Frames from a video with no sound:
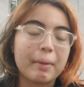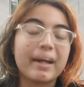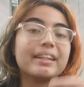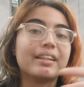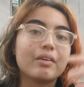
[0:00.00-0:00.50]
but
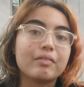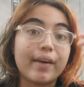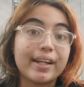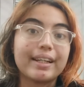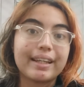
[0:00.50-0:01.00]
I did not
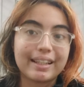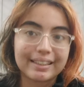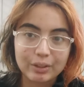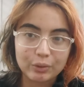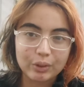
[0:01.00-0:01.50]
fight
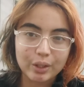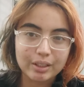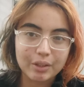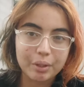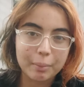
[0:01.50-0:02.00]
against those thoughts
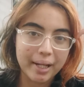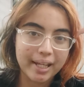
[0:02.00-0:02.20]
that were in my